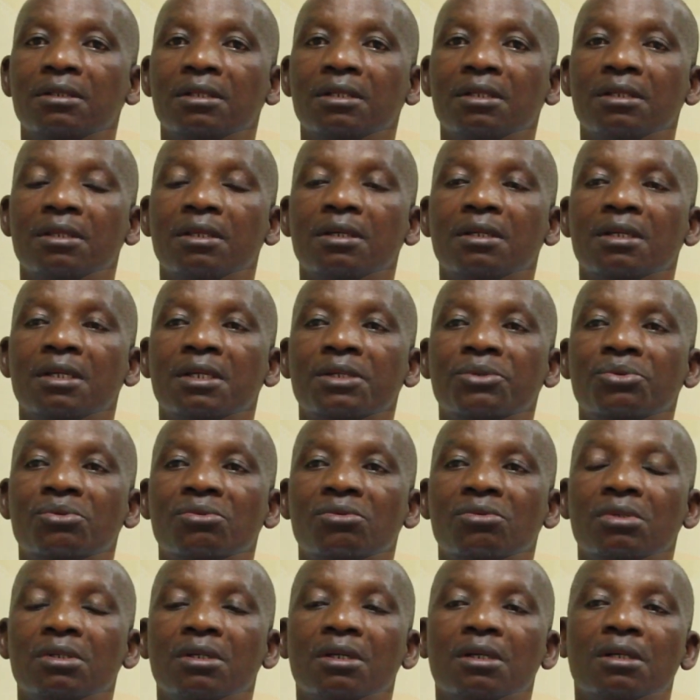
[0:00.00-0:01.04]
he then has to
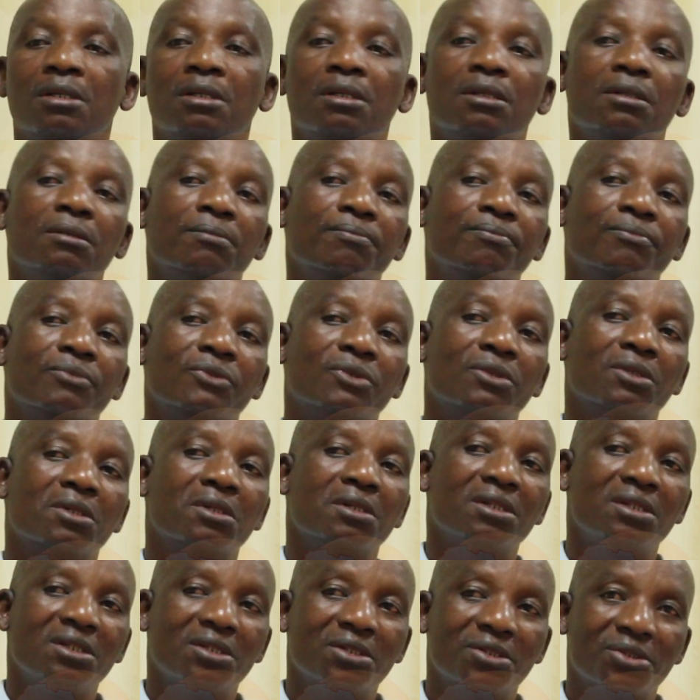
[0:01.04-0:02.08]
trade under the
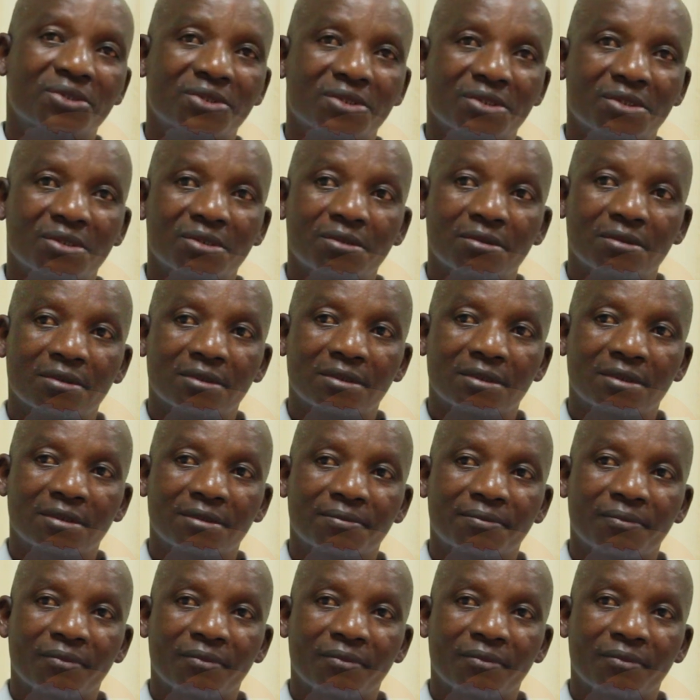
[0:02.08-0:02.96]
EAC rules.